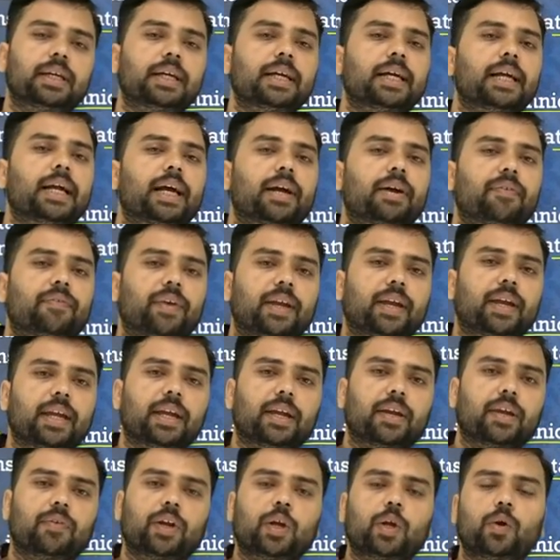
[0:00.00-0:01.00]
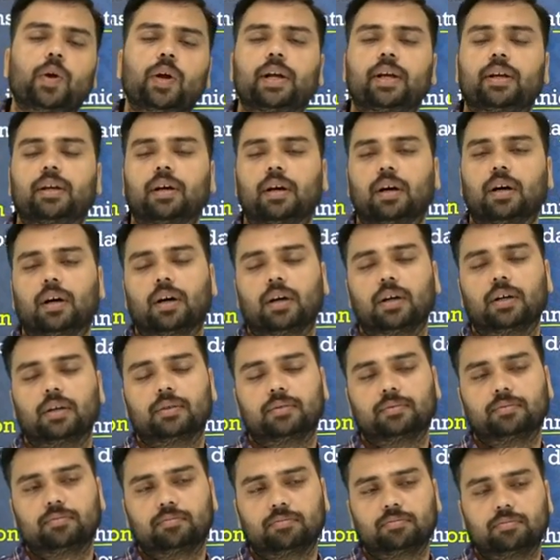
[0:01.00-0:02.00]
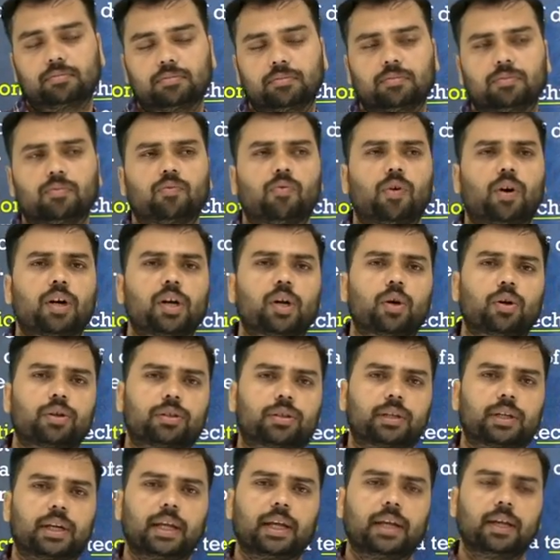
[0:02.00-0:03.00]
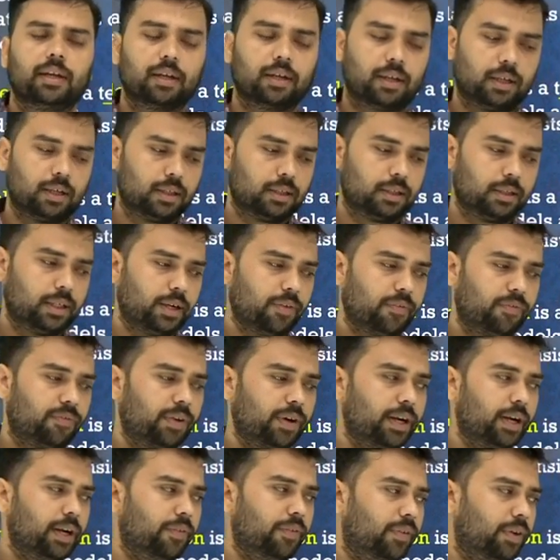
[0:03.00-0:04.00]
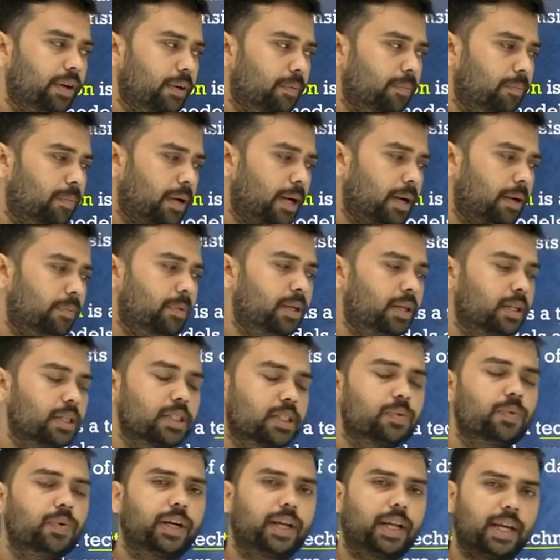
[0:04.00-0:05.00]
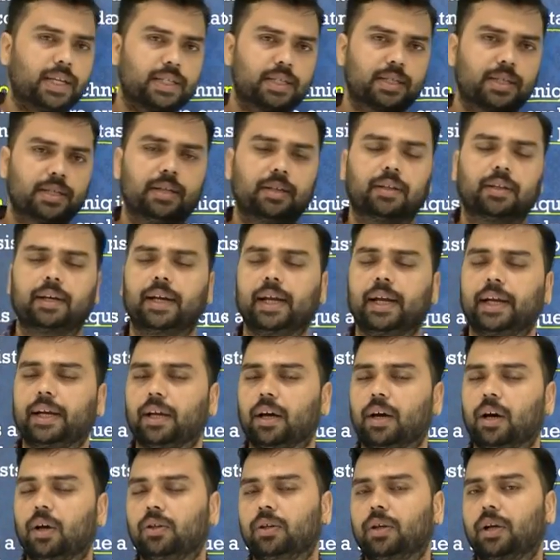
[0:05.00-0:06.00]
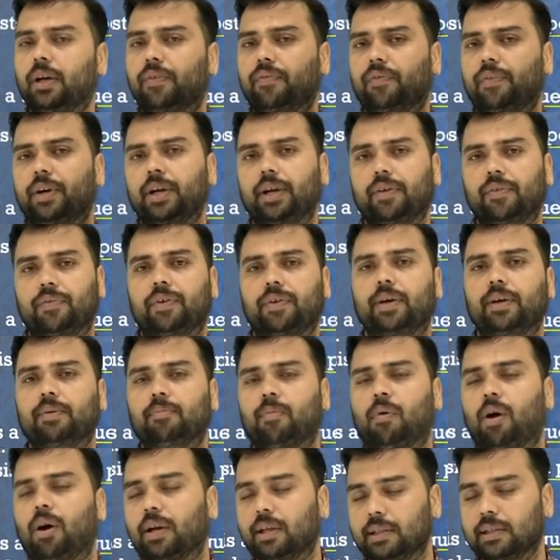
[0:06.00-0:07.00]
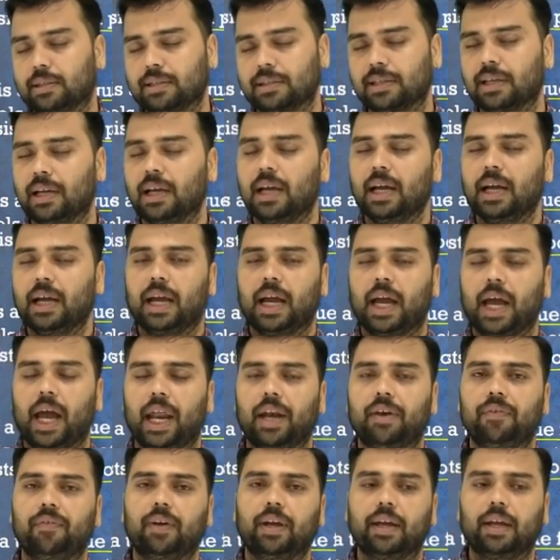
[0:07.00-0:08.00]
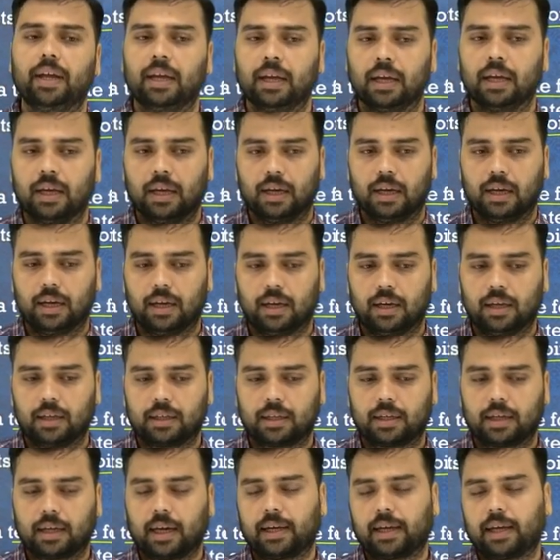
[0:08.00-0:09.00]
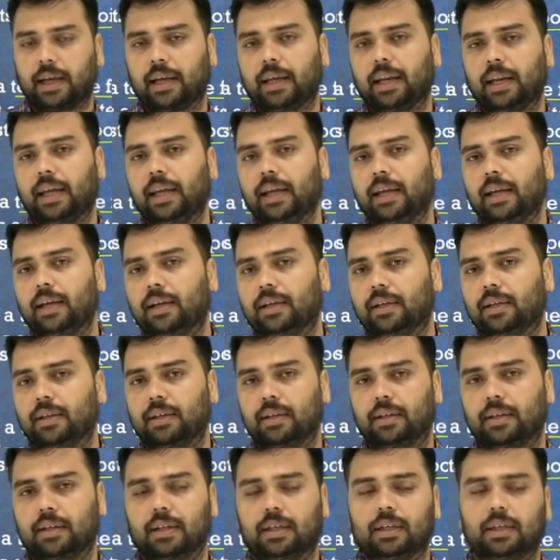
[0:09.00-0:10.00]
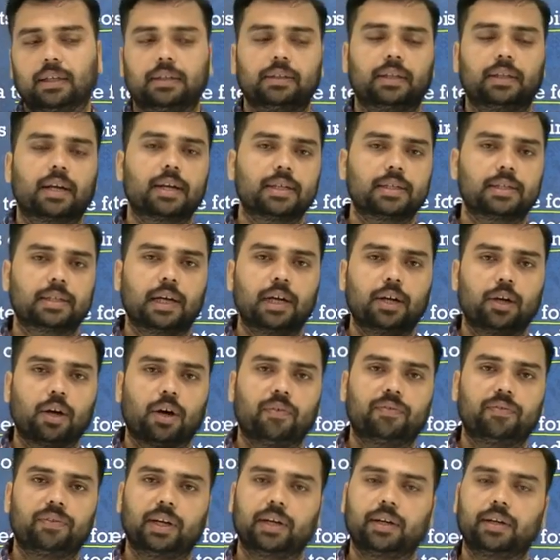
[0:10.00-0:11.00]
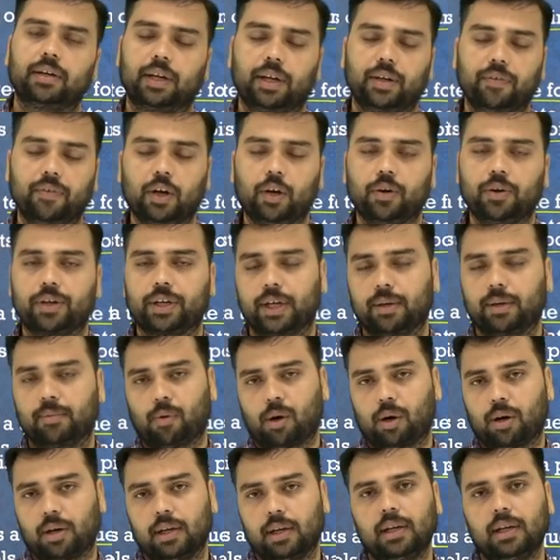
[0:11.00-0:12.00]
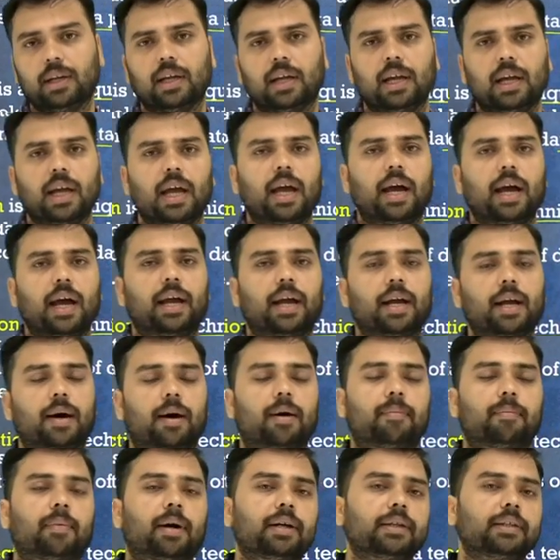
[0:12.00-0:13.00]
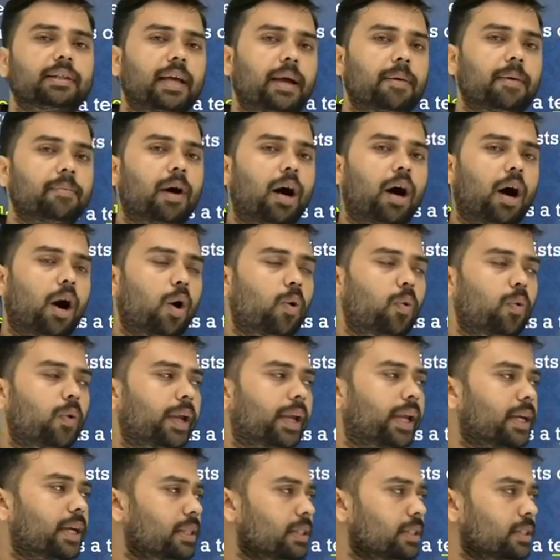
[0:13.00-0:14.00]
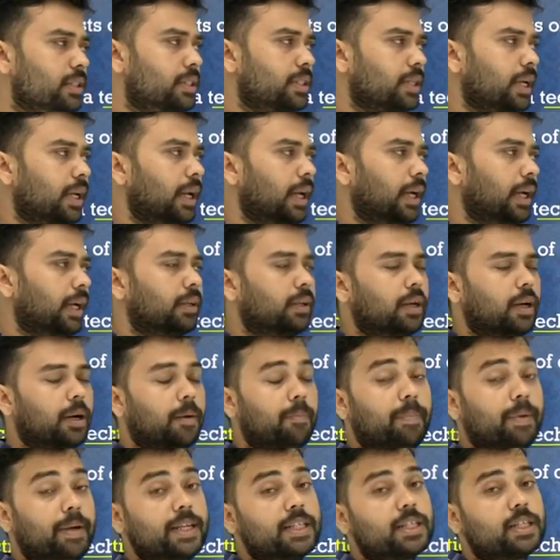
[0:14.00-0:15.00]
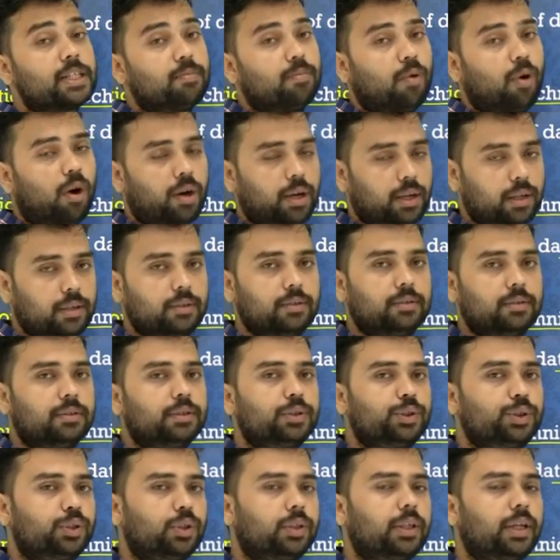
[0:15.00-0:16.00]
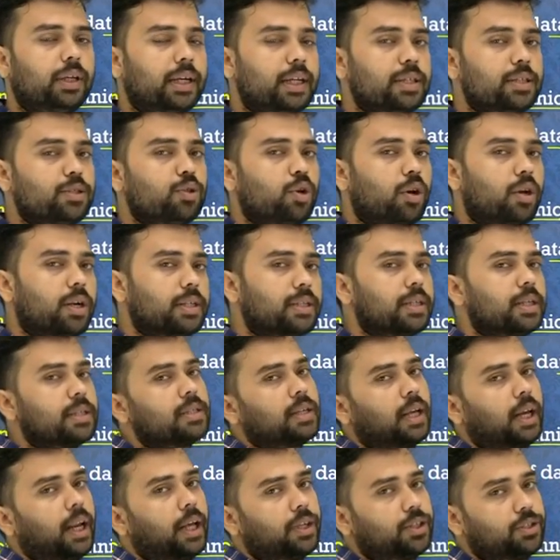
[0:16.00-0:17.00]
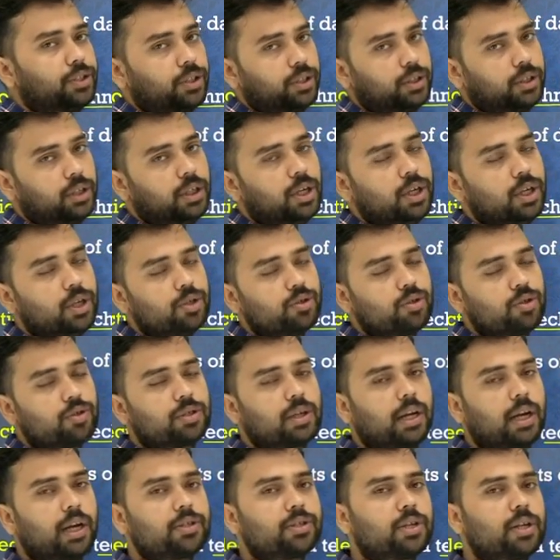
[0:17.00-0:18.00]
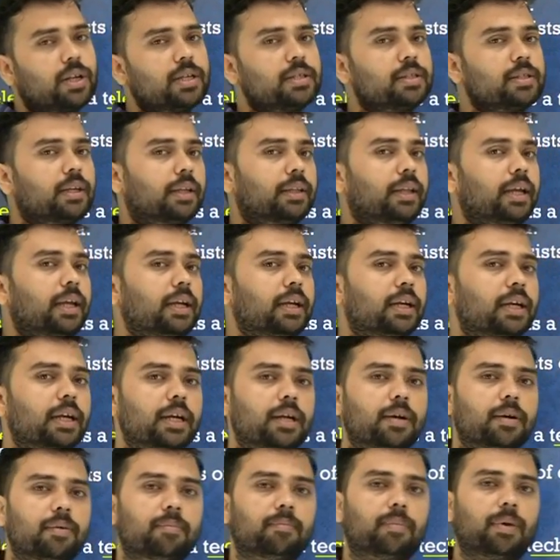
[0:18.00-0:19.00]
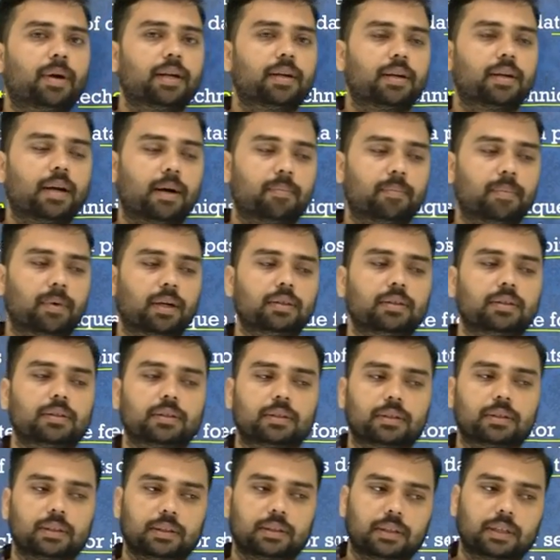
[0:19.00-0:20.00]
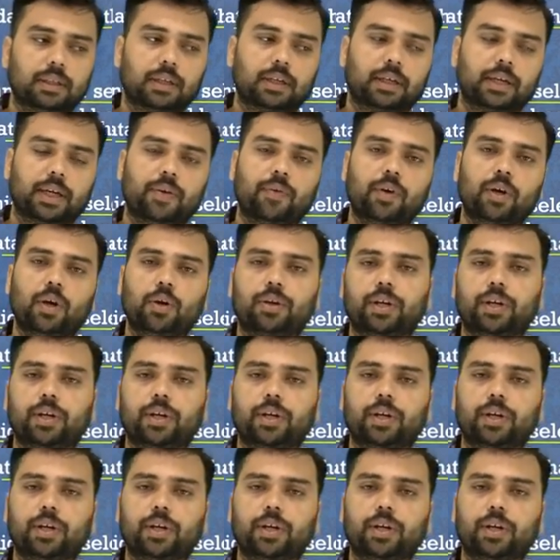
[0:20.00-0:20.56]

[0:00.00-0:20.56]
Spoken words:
we evaluate one or three different parameters. We test the data on the different models, and we category the result of that evaluated model, and among them how we can select a best model. So that is known as a selection. Selection is nothing but among the evaluated